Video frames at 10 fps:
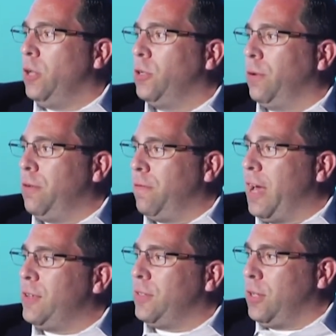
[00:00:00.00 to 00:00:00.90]
to
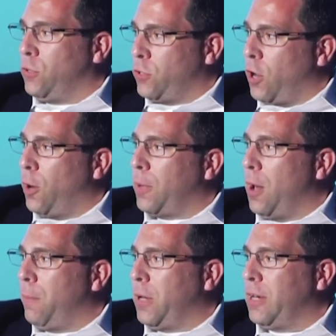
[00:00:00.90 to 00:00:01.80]
invest in startup
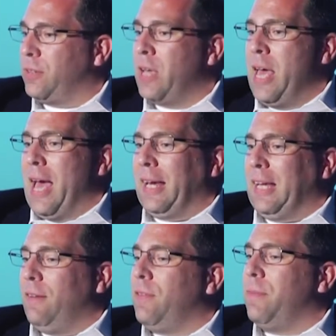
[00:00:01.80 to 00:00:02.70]
companies and
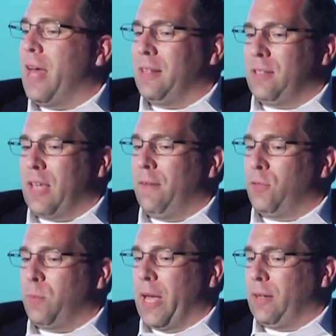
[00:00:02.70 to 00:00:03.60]
give them that safe
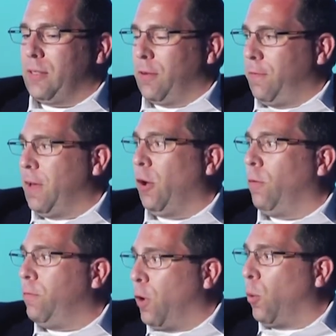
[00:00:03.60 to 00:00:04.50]
space to
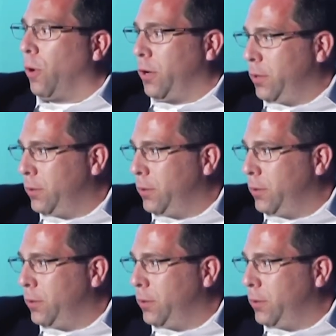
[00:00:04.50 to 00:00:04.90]
fail forward.